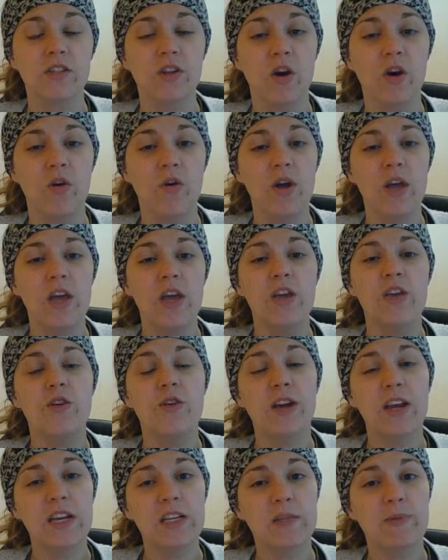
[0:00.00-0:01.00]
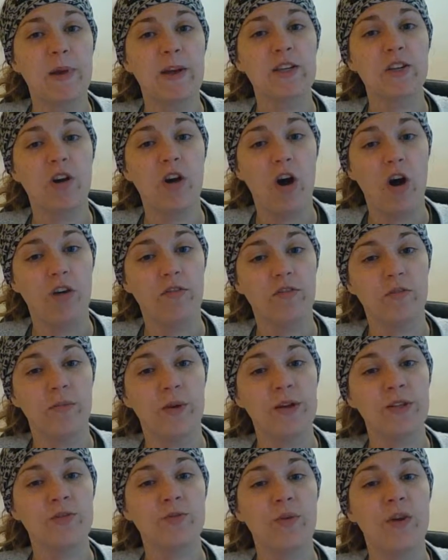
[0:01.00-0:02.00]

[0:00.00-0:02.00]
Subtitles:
So you can expect a call from us